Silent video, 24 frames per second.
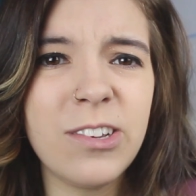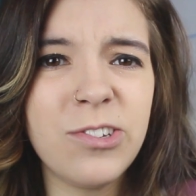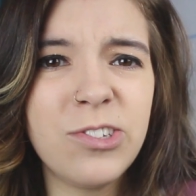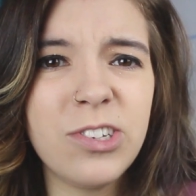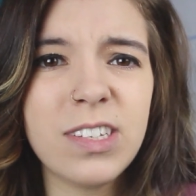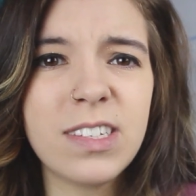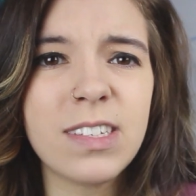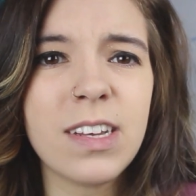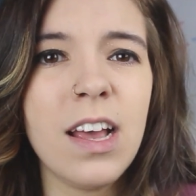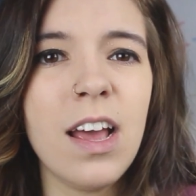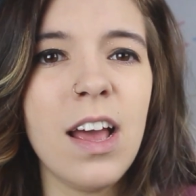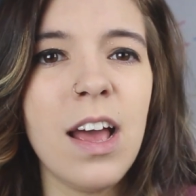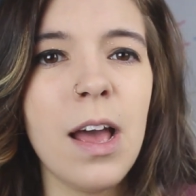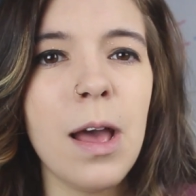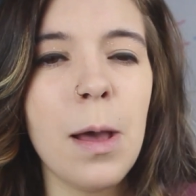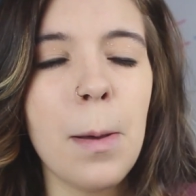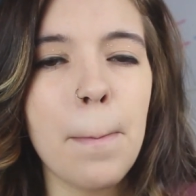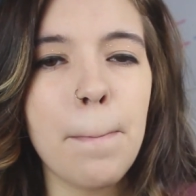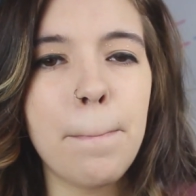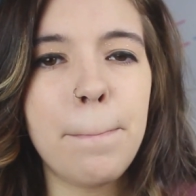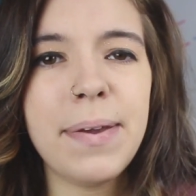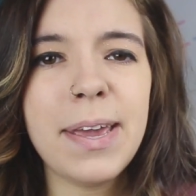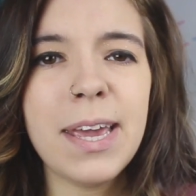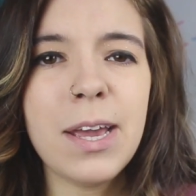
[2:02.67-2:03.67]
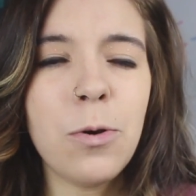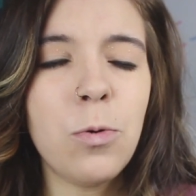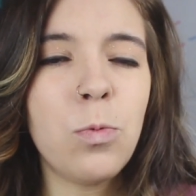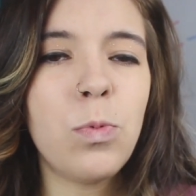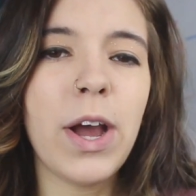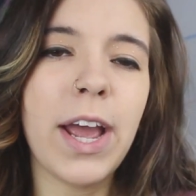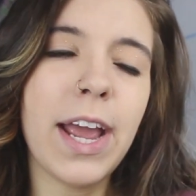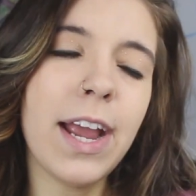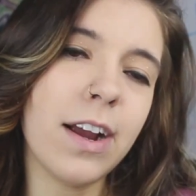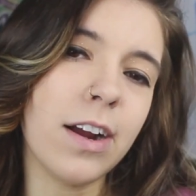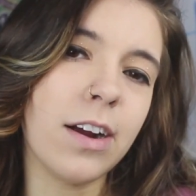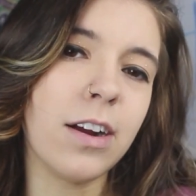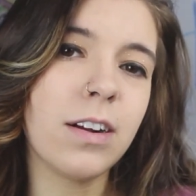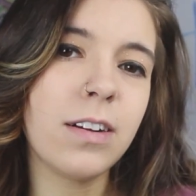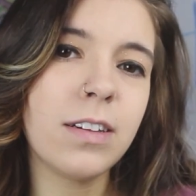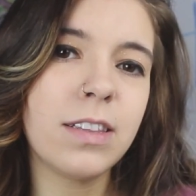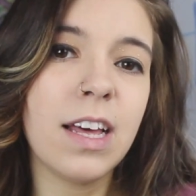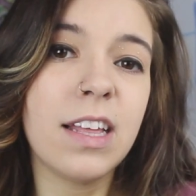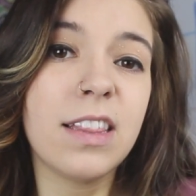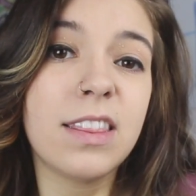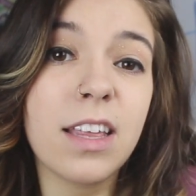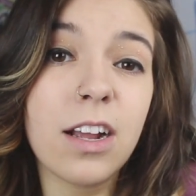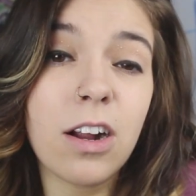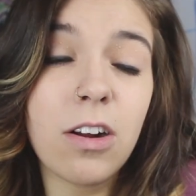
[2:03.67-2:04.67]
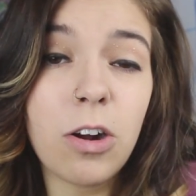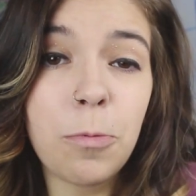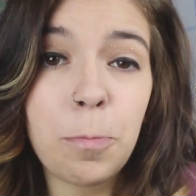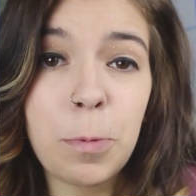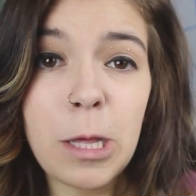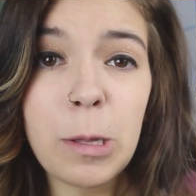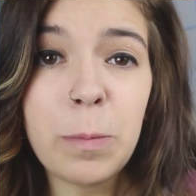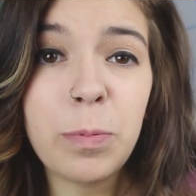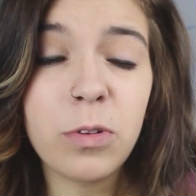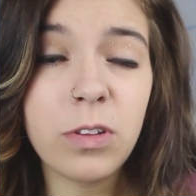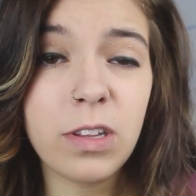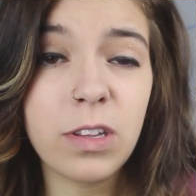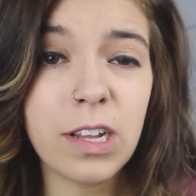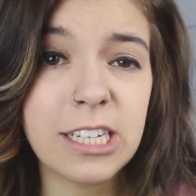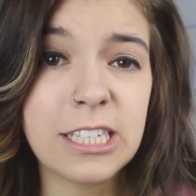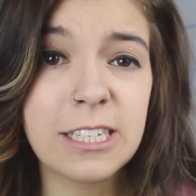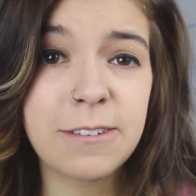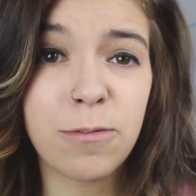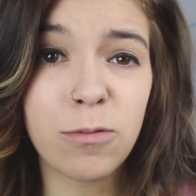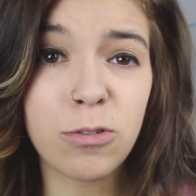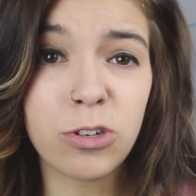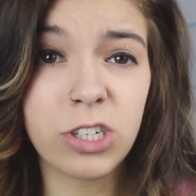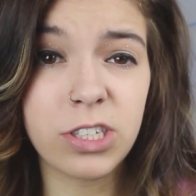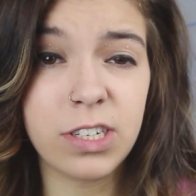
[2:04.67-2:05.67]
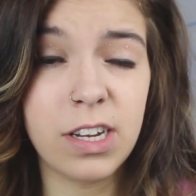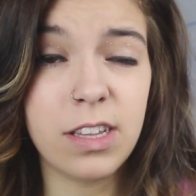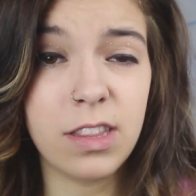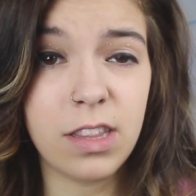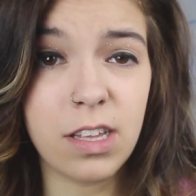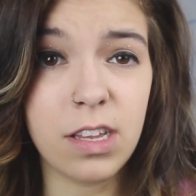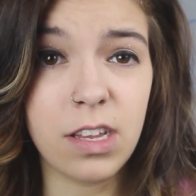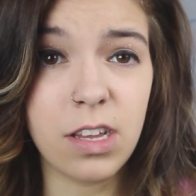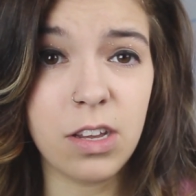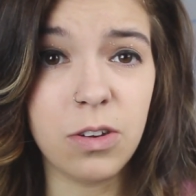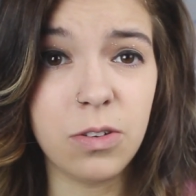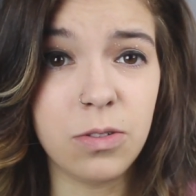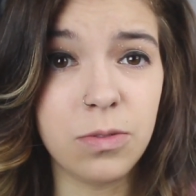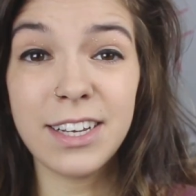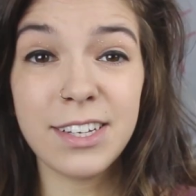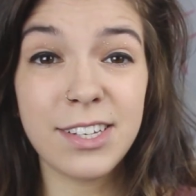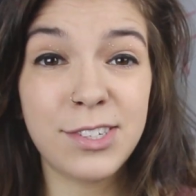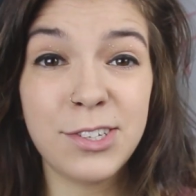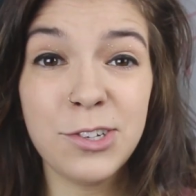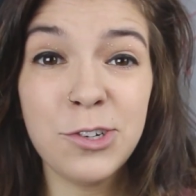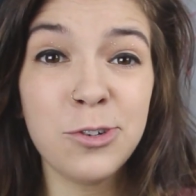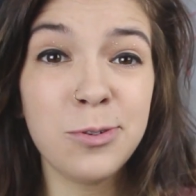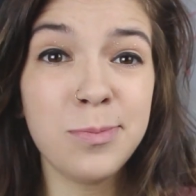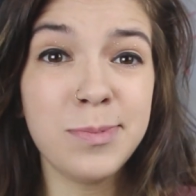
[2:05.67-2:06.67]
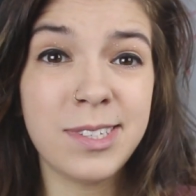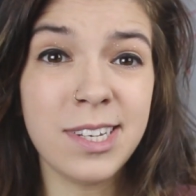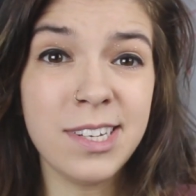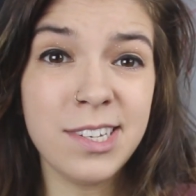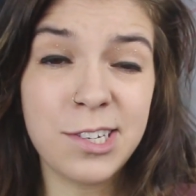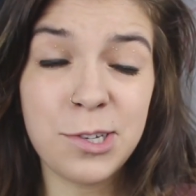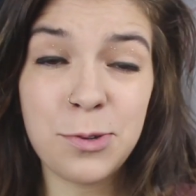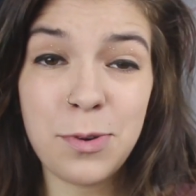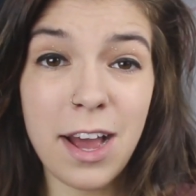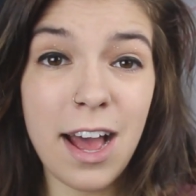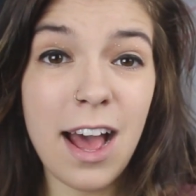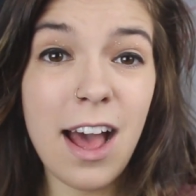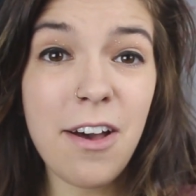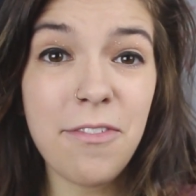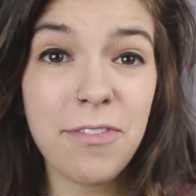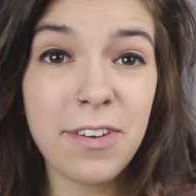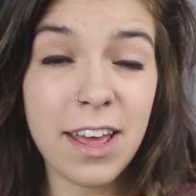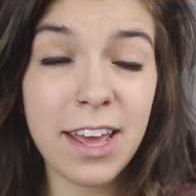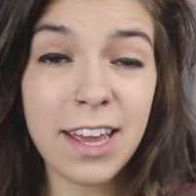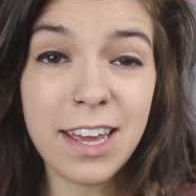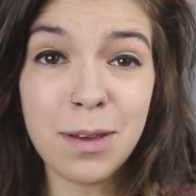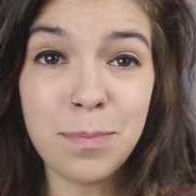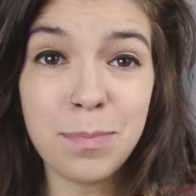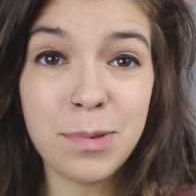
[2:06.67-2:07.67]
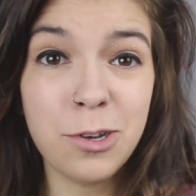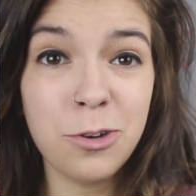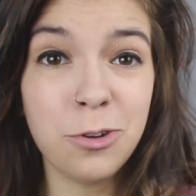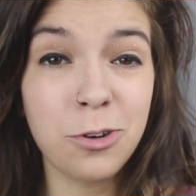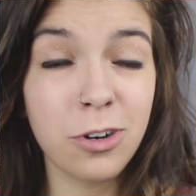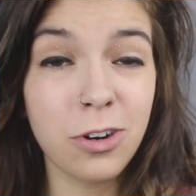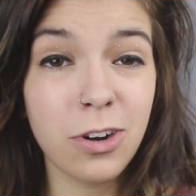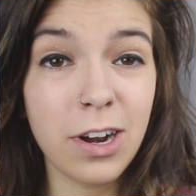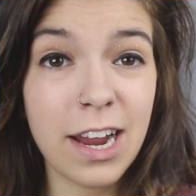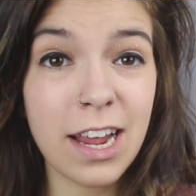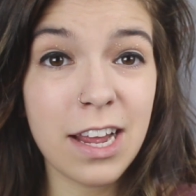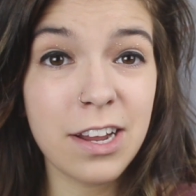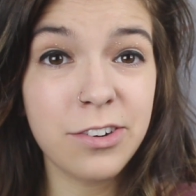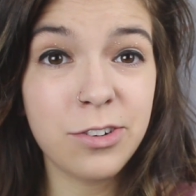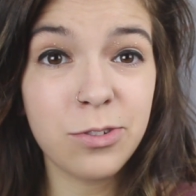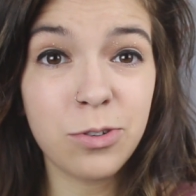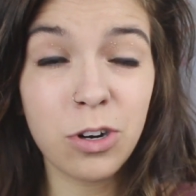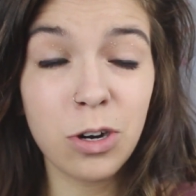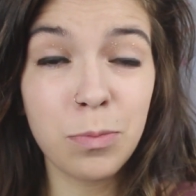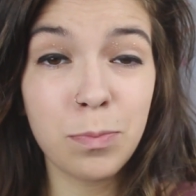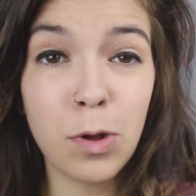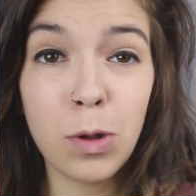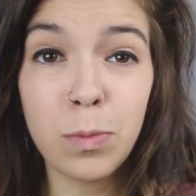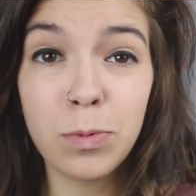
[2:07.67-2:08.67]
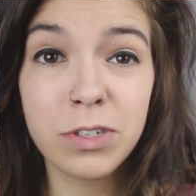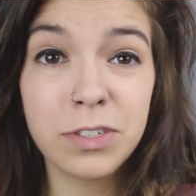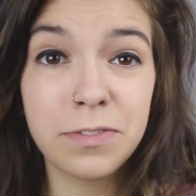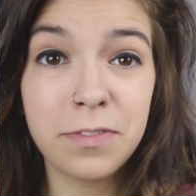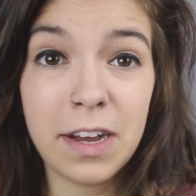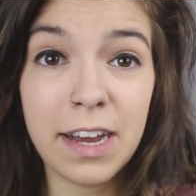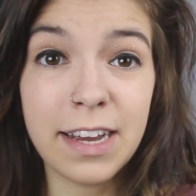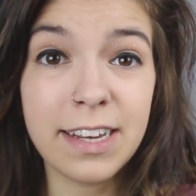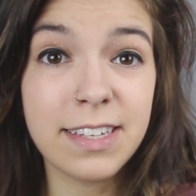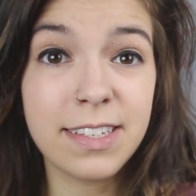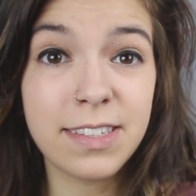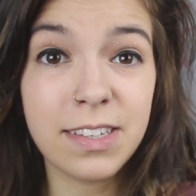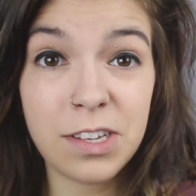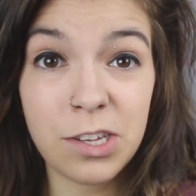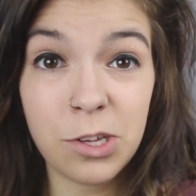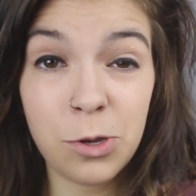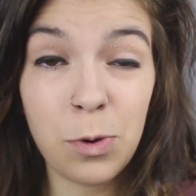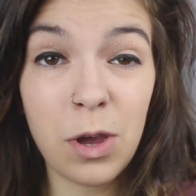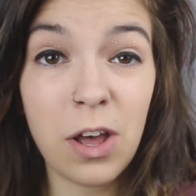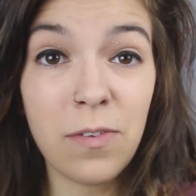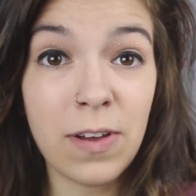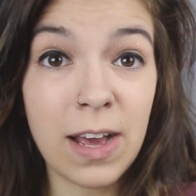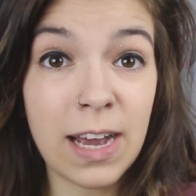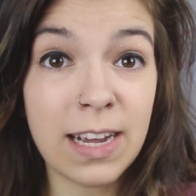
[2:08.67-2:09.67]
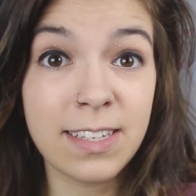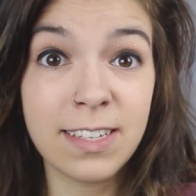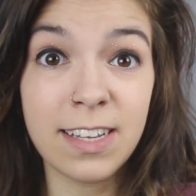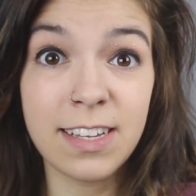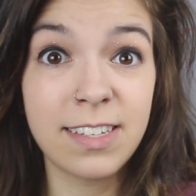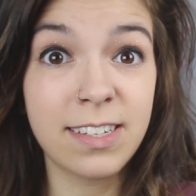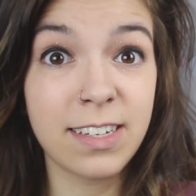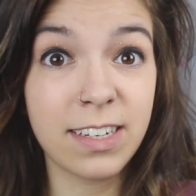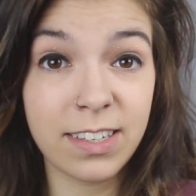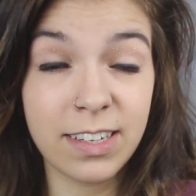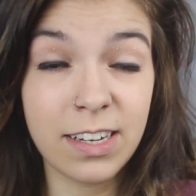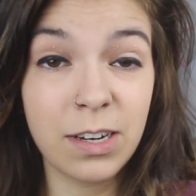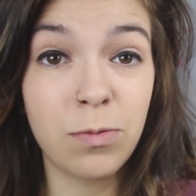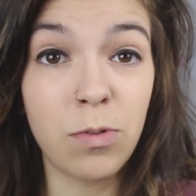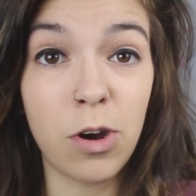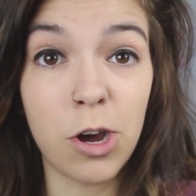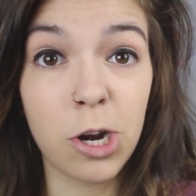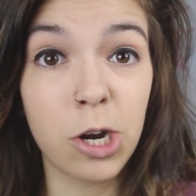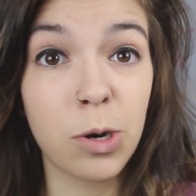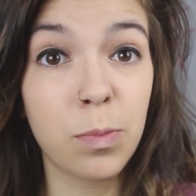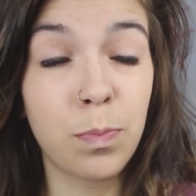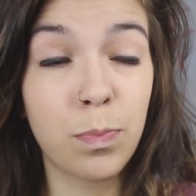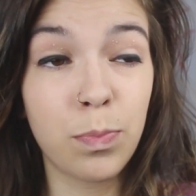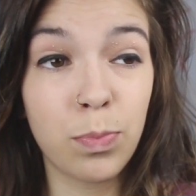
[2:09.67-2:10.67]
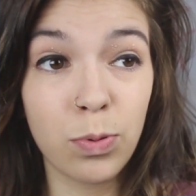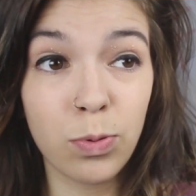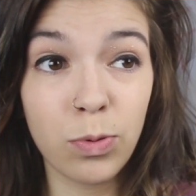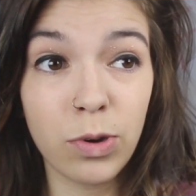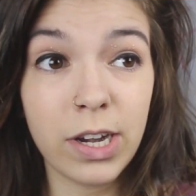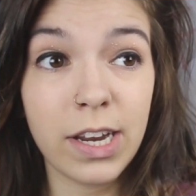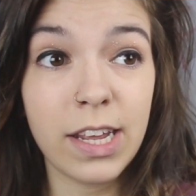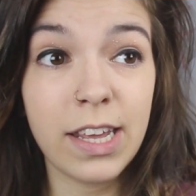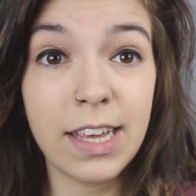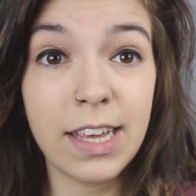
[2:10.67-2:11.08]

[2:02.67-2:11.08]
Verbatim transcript: and just be aware that there are people less fortunate than you. I assume since you have a computer and or mobile device that you have access to clean water pretty